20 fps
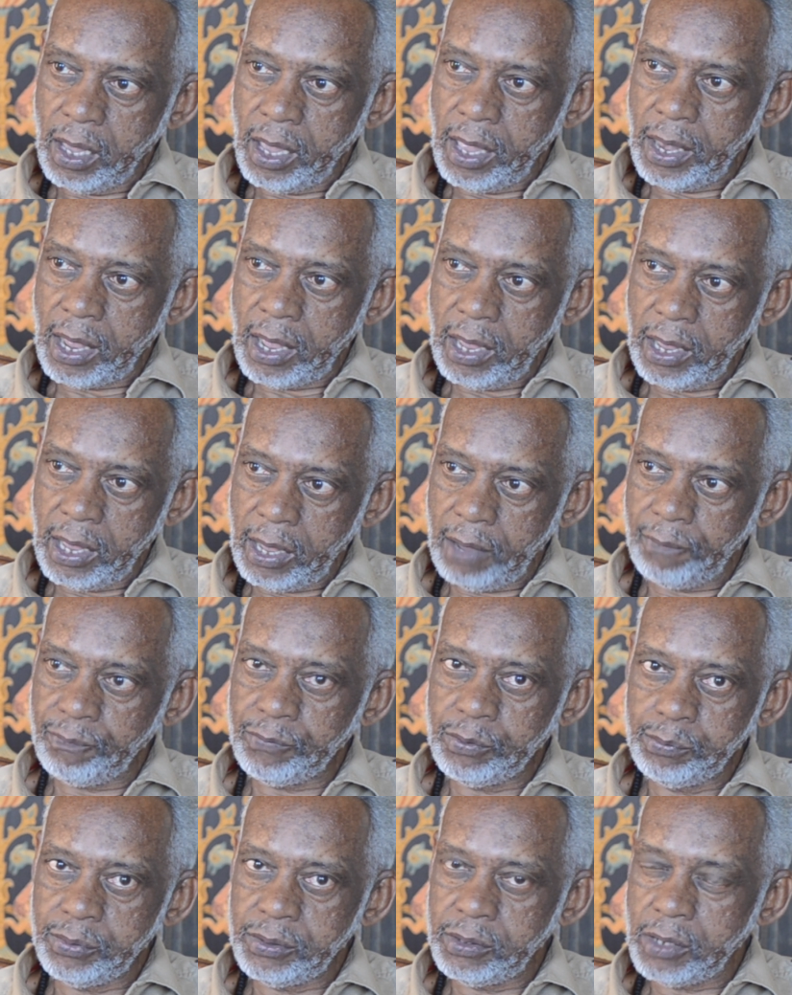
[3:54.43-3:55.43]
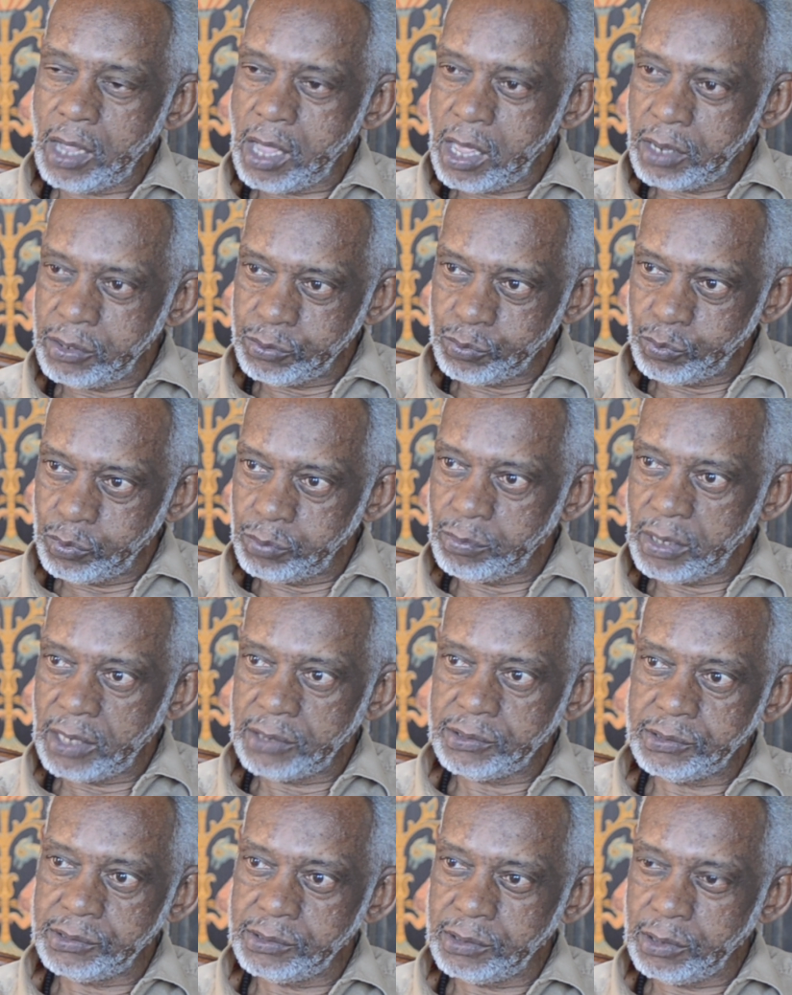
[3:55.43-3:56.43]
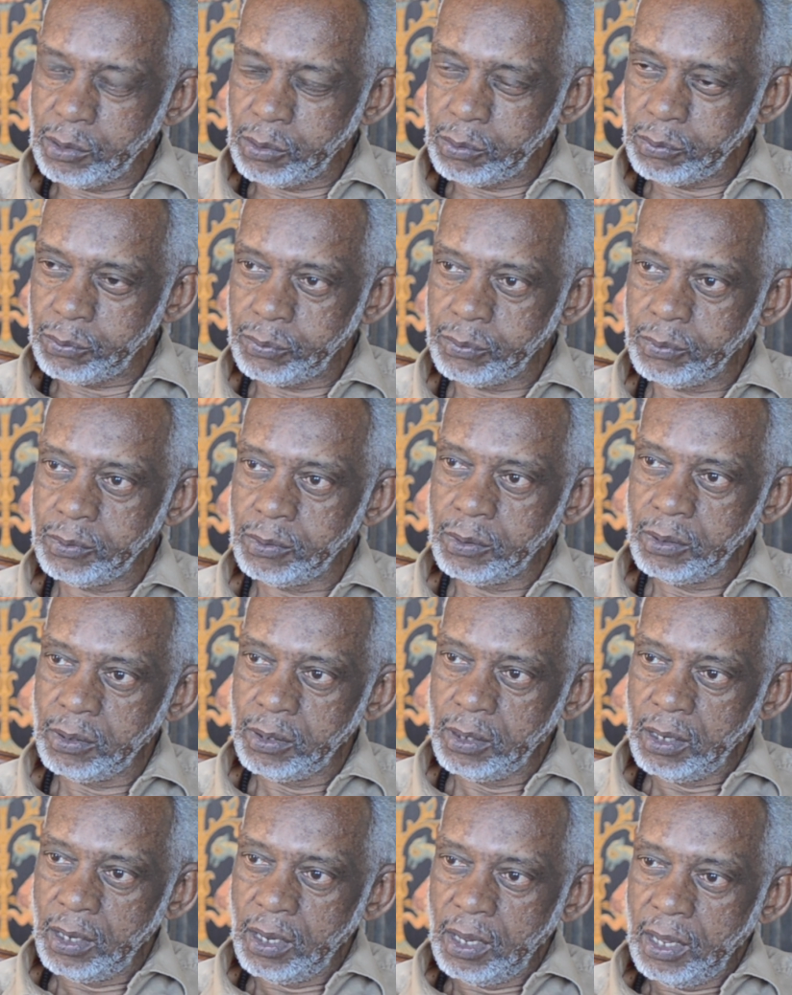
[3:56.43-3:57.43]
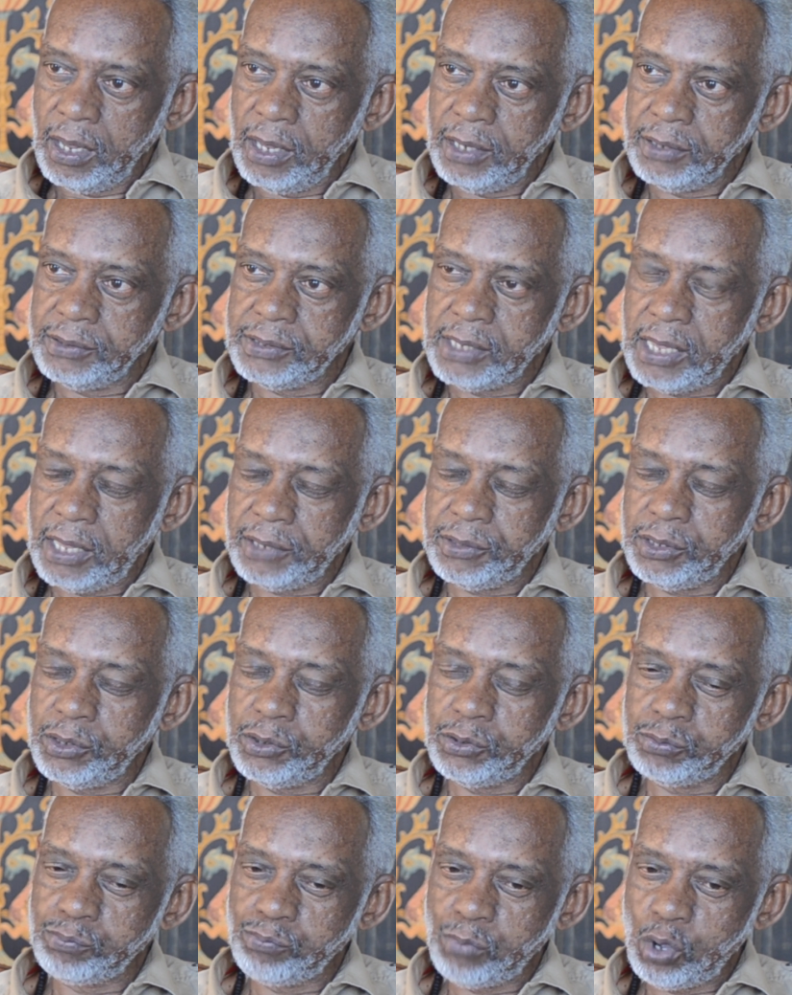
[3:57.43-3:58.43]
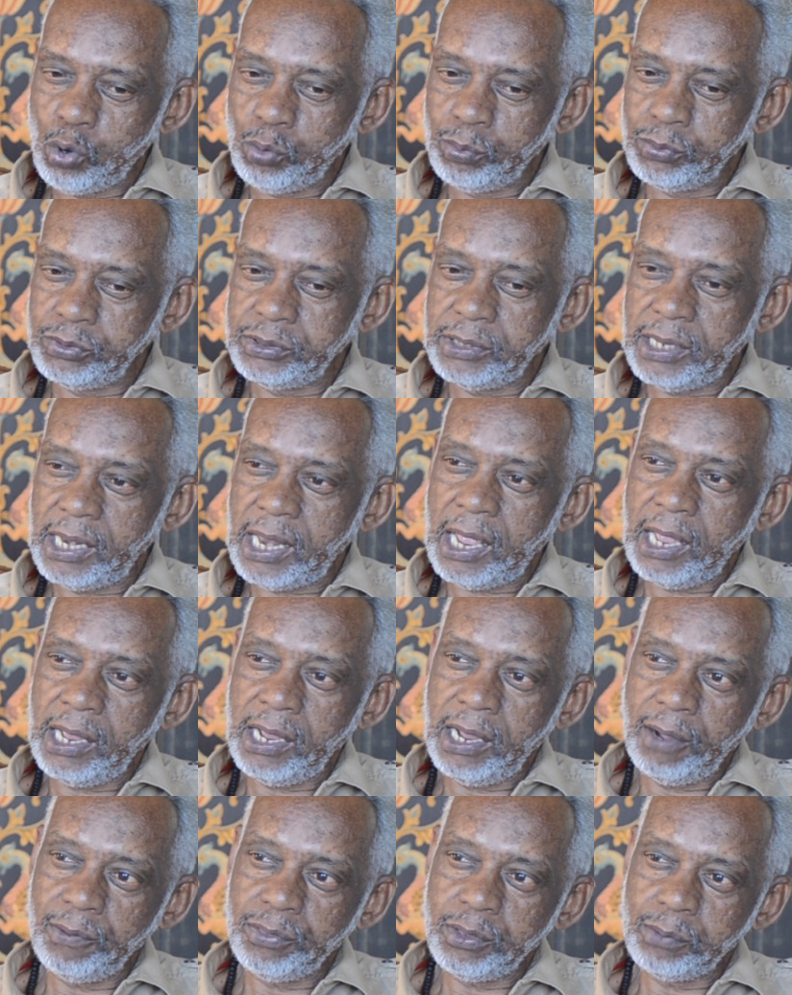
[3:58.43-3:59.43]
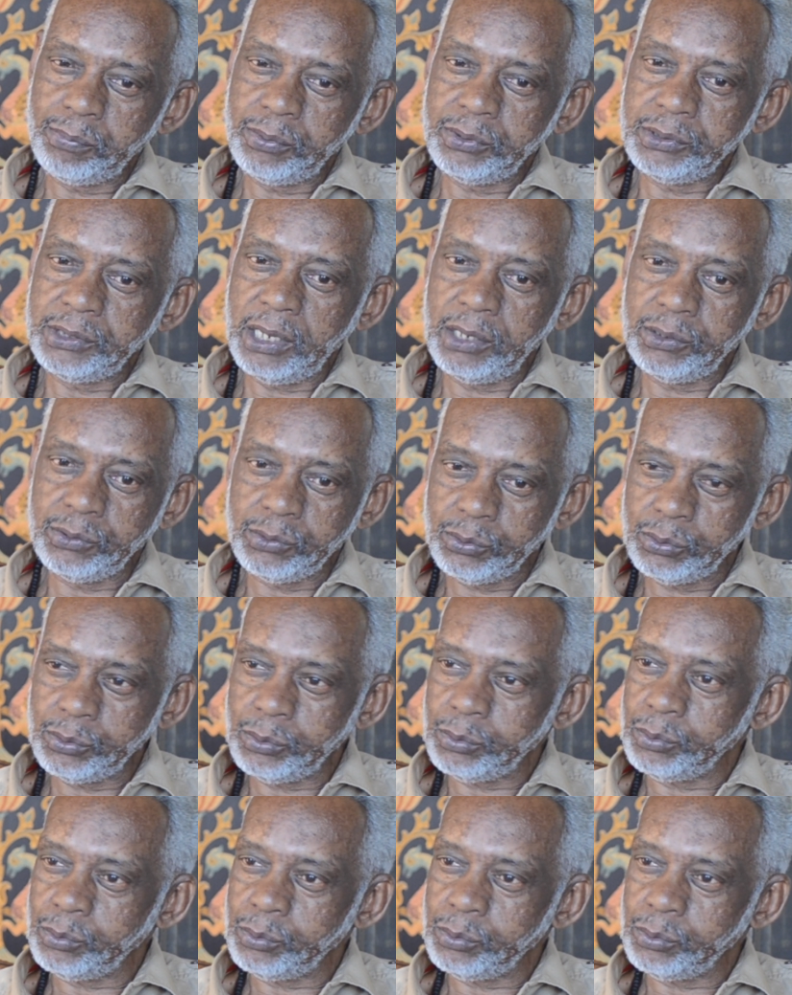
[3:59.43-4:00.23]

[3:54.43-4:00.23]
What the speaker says: And I have to be honest with myself, is that there's moments that I have the potential